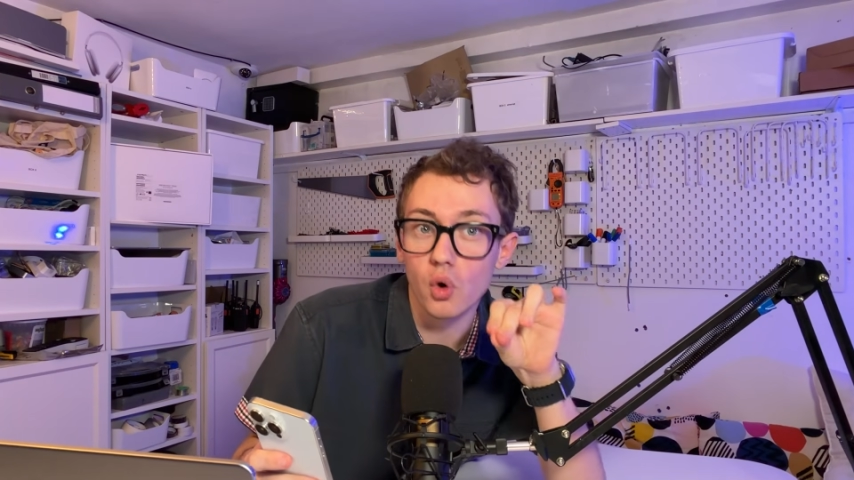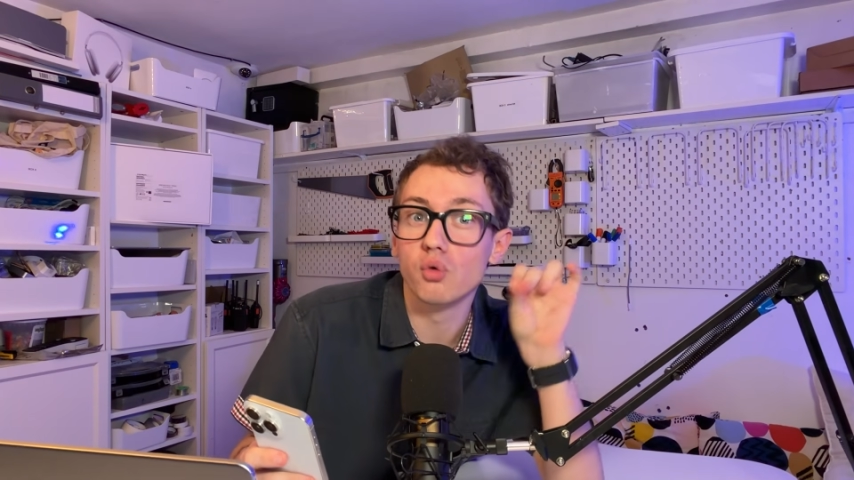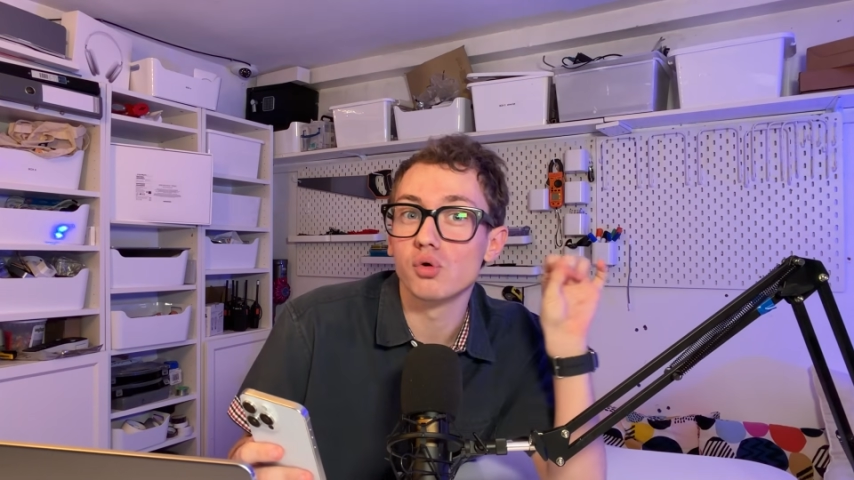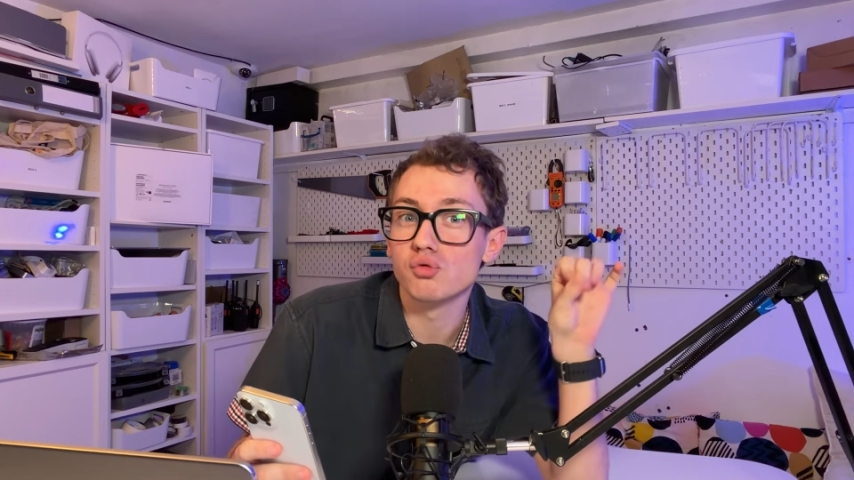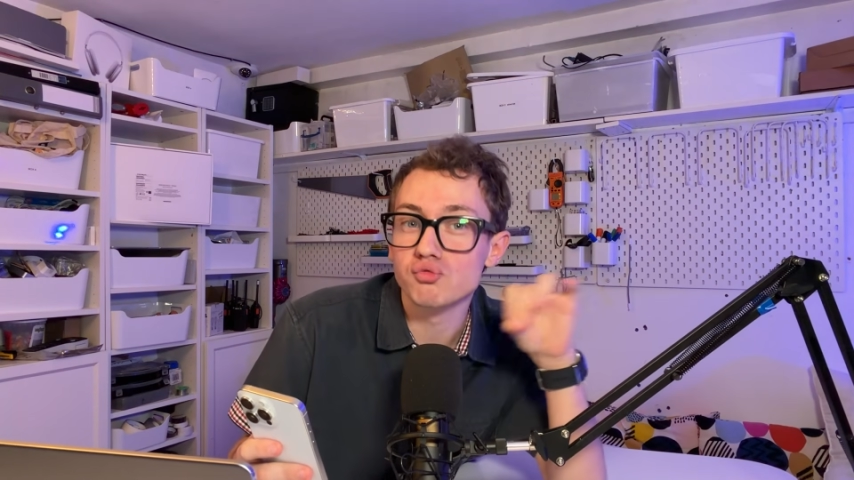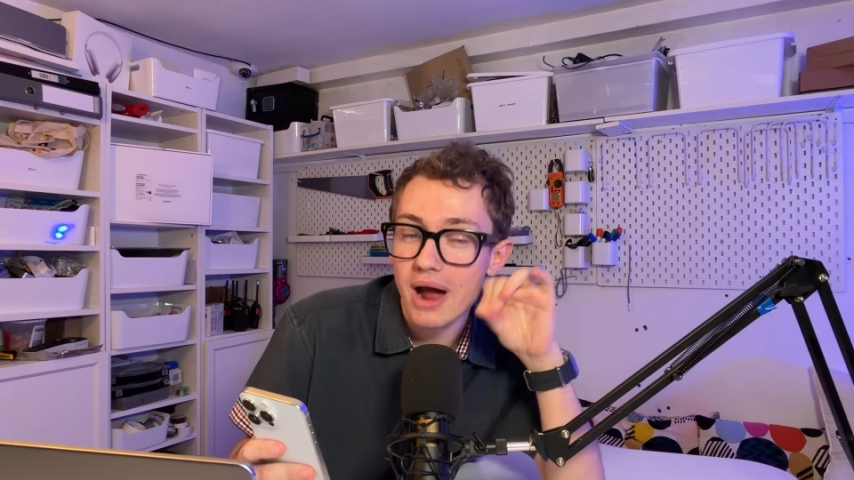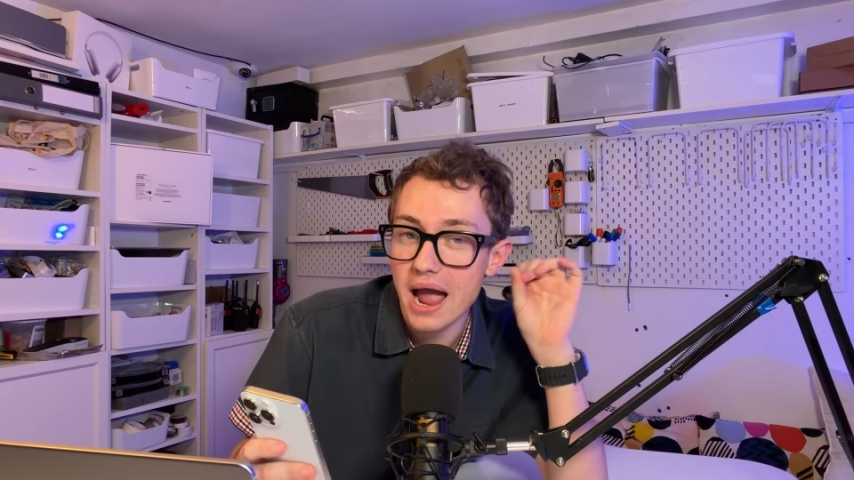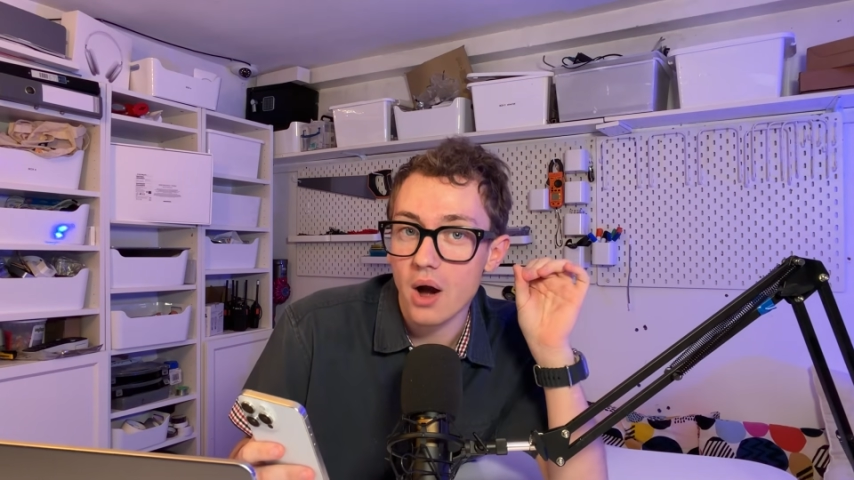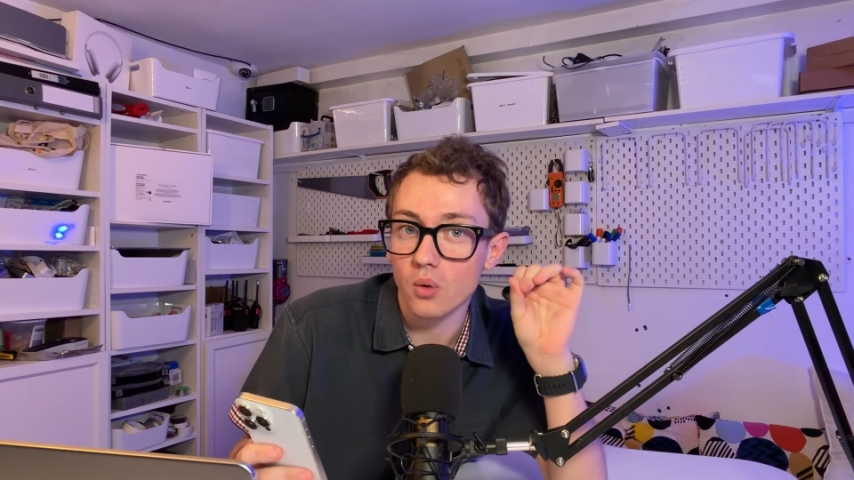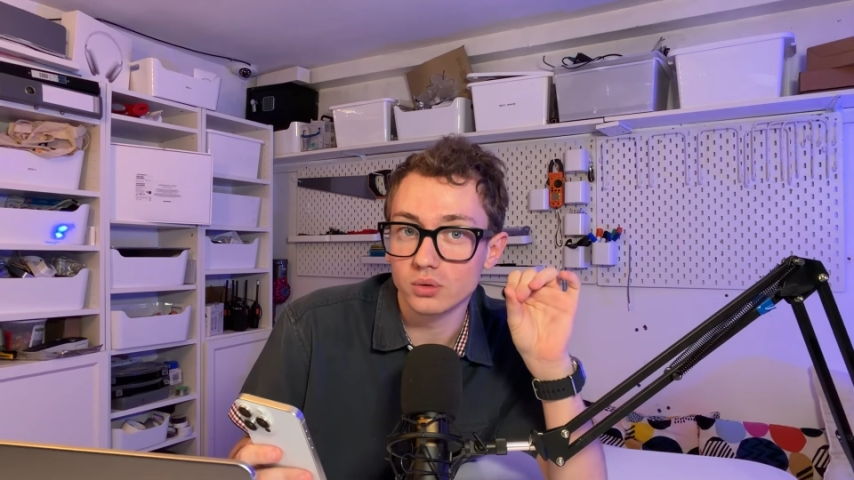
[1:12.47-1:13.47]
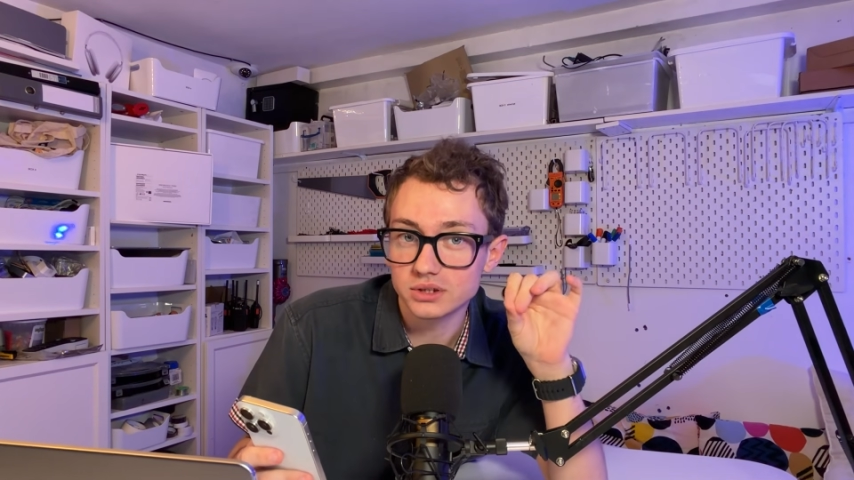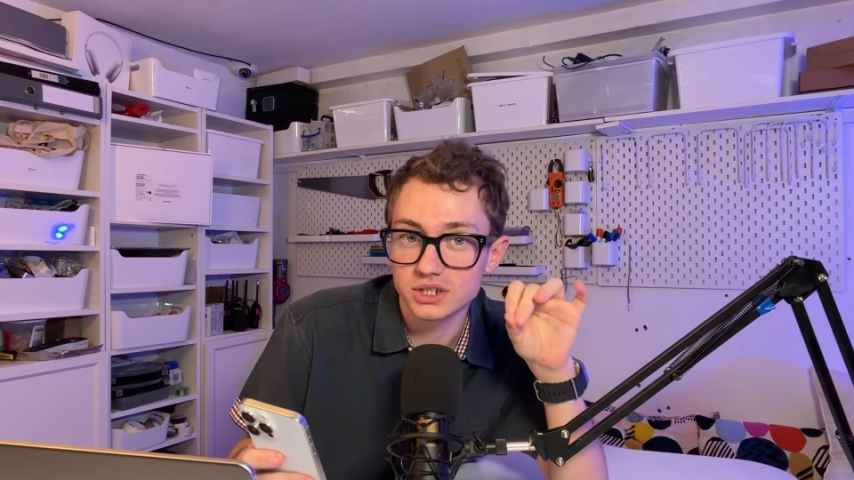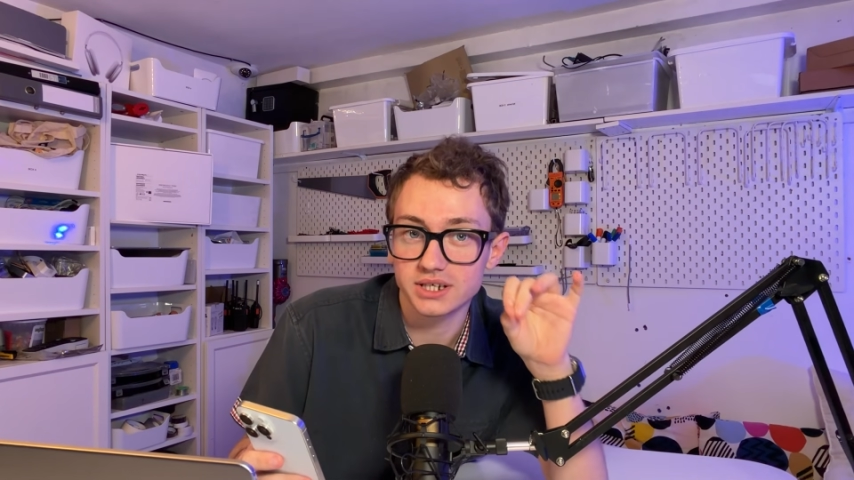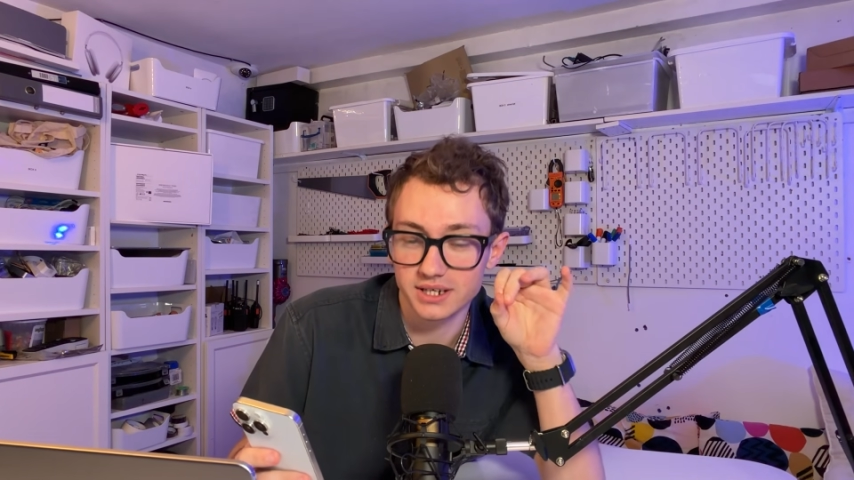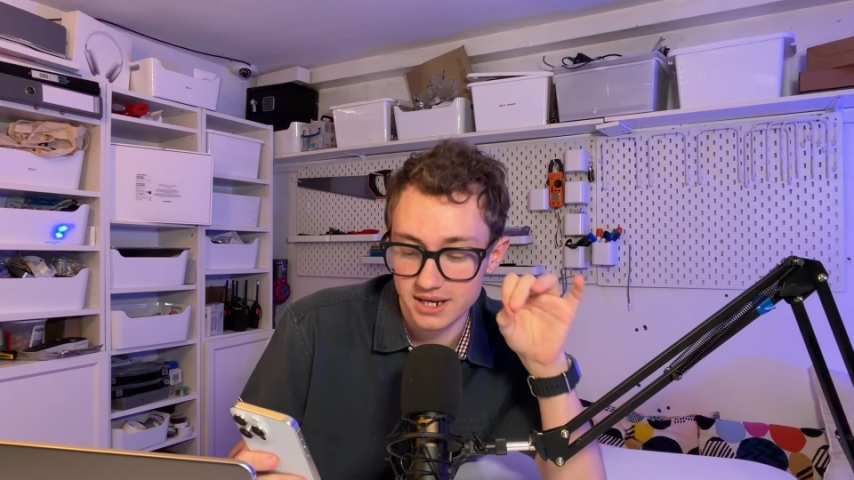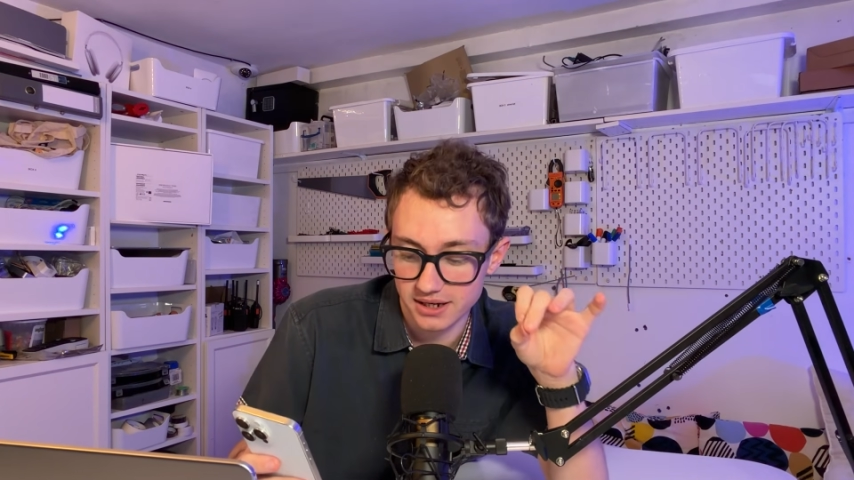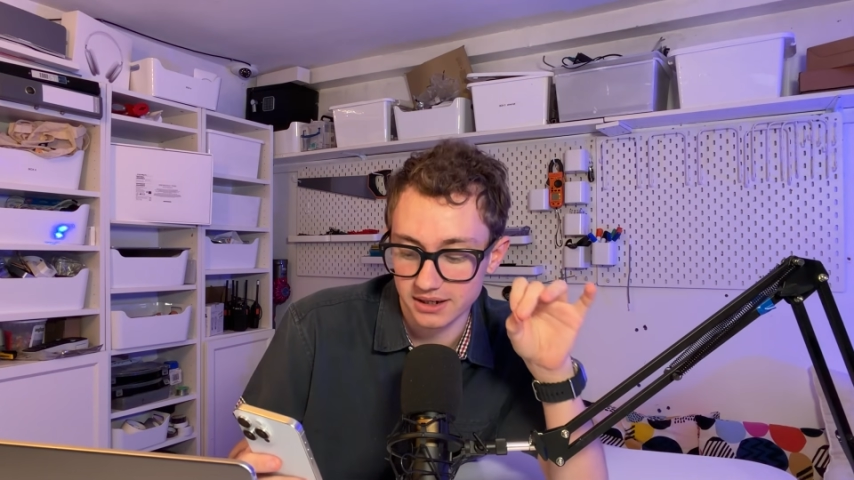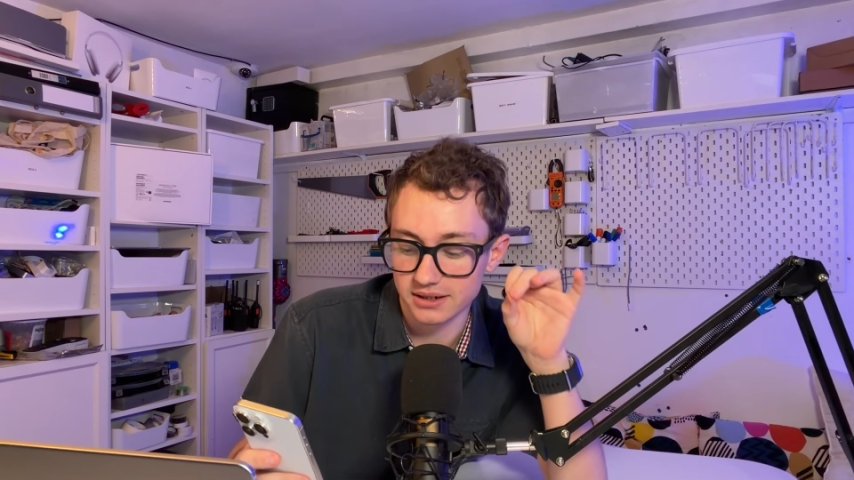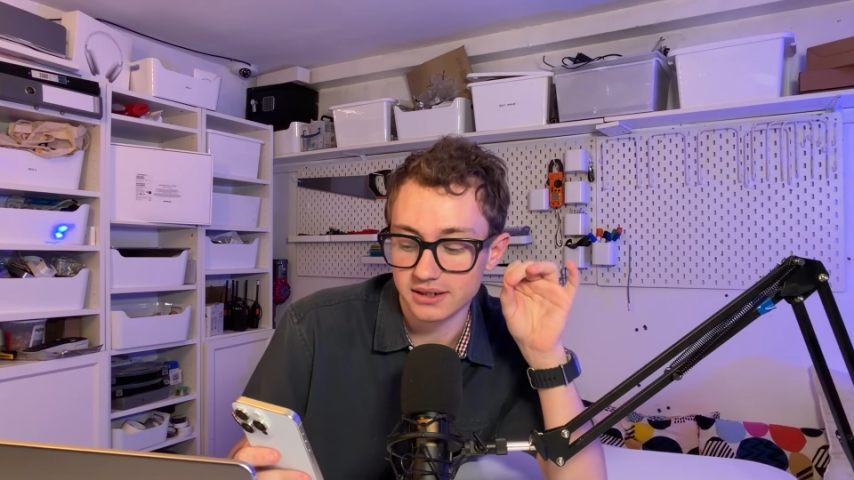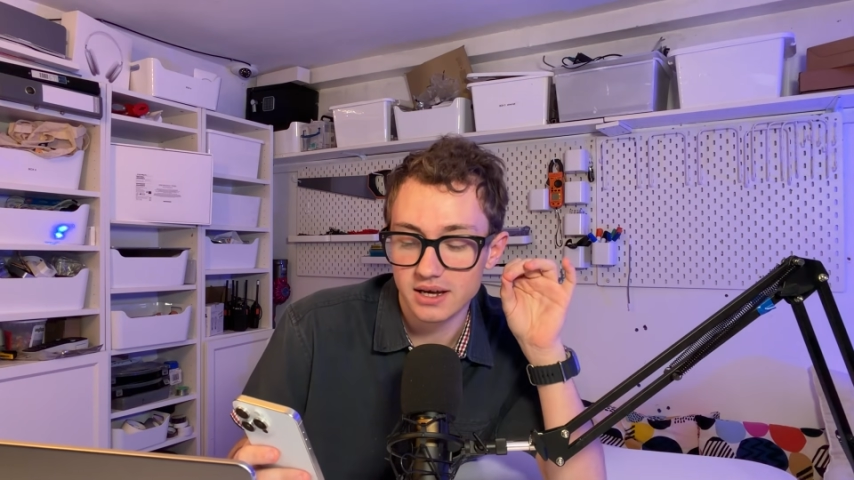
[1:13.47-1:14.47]
or around the
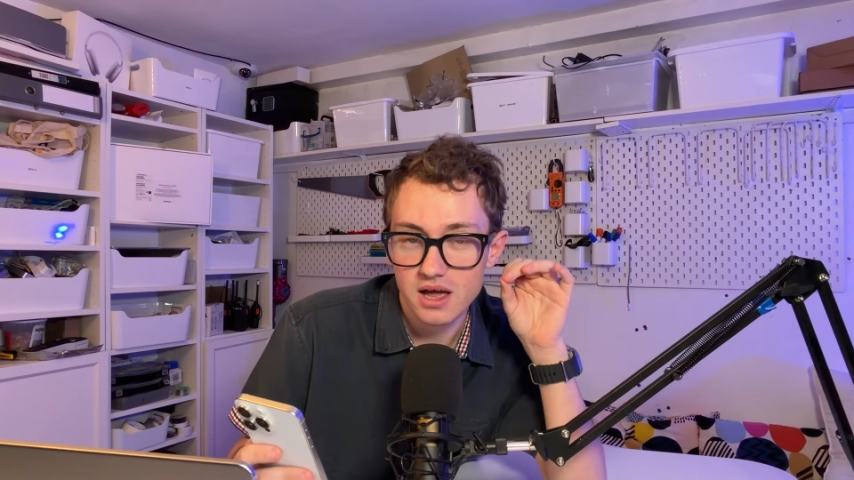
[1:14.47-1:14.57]
key